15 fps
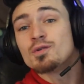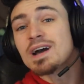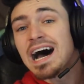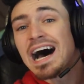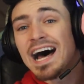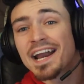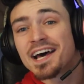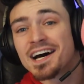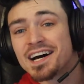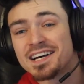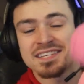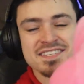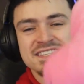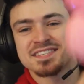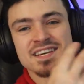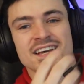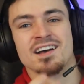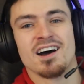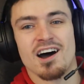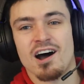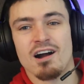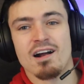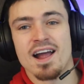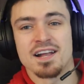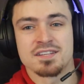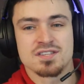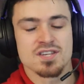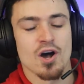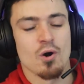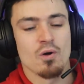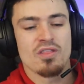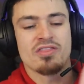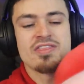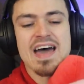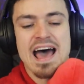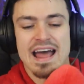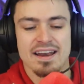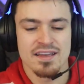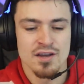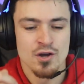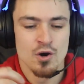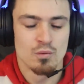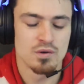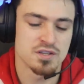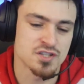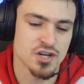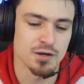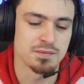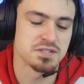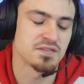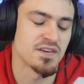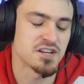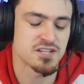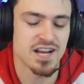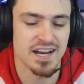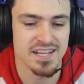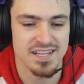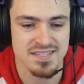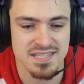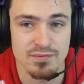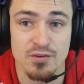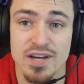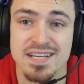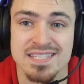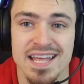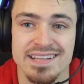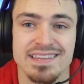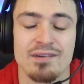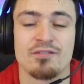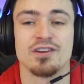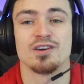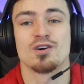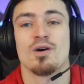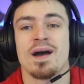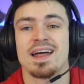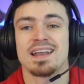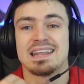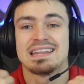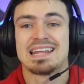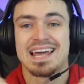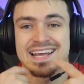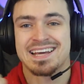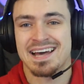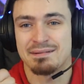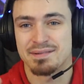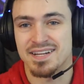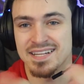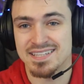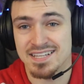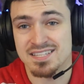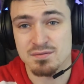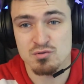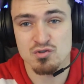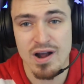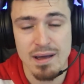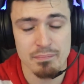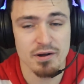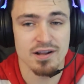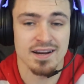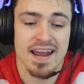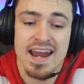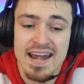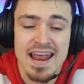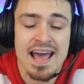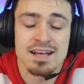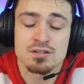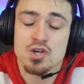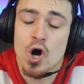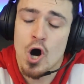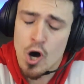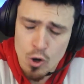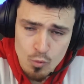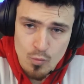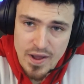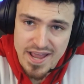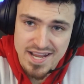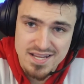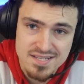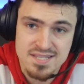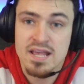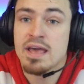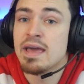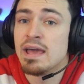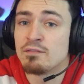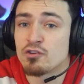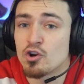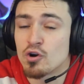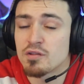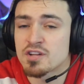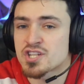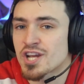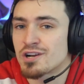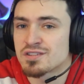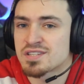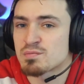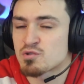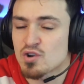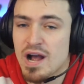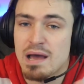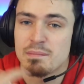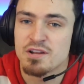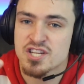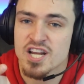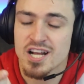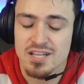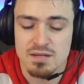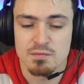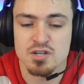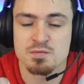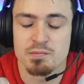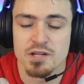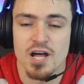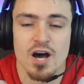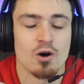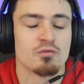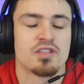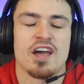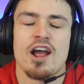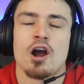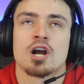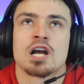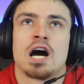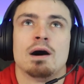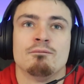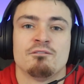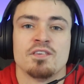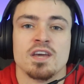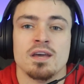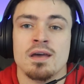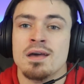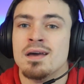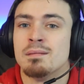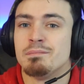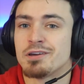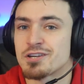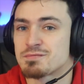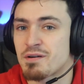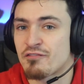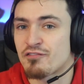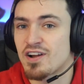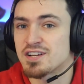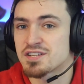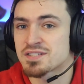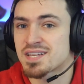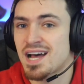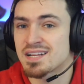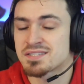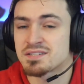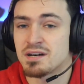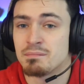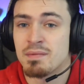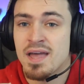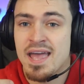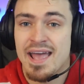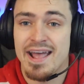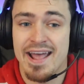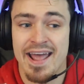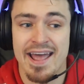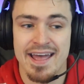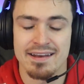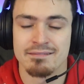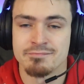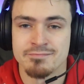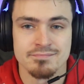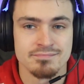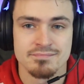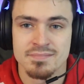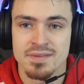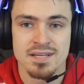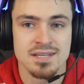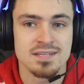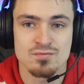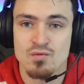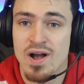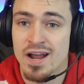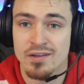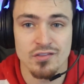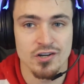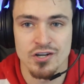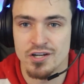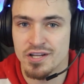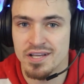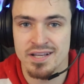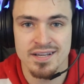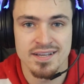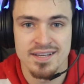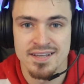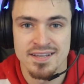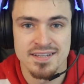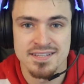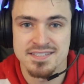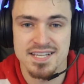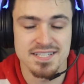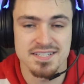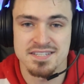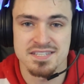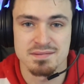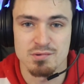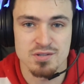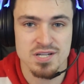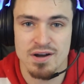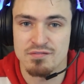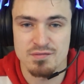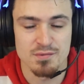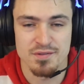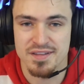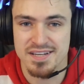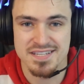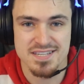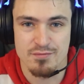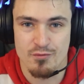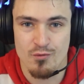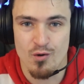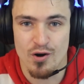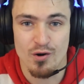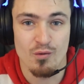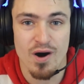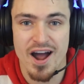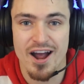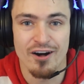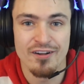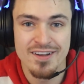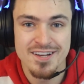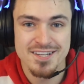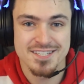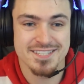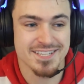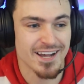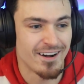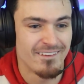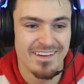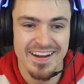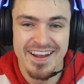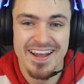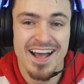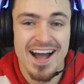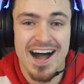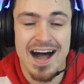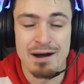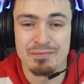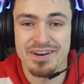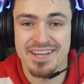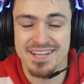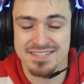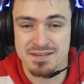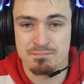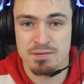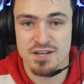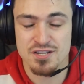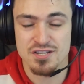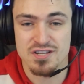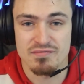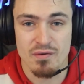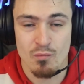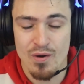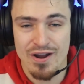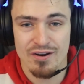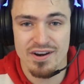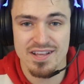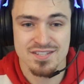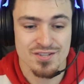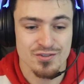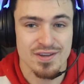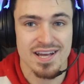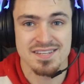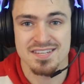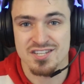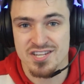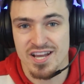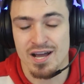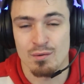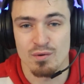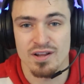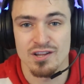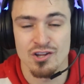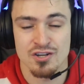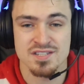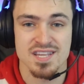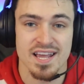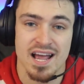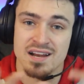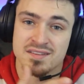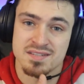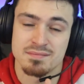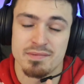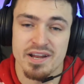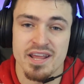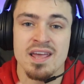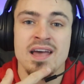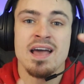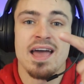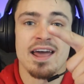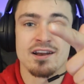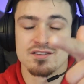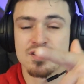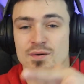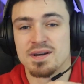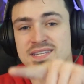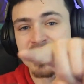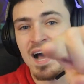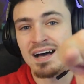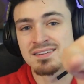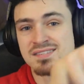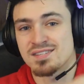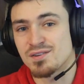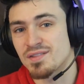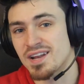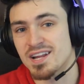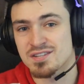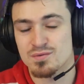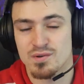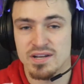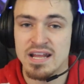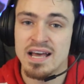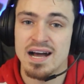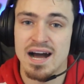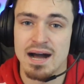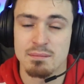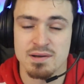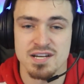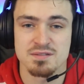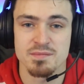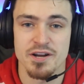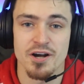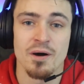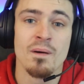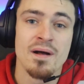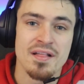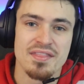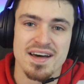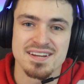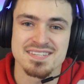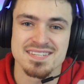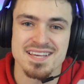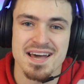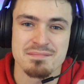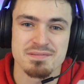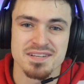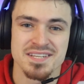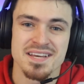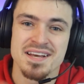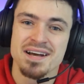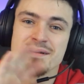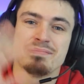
You got us. All right, so that was Kirby's Adventure 9EXE. If you guys liked that video, go ahead and like, comment, and hit that subscribe button. And as always, if you're new to the channel, subscribe and check out the merch below. They are comfy because my friend just got some and he's rocking the hoodie says it's the most comfortable thing he's ever worn in a while. So I'm gonna get some pictures of him wearing it so you guys can check out what it looks like on somebody. And as always, I'll see you in the next one. I'm Cosmo. That just happened.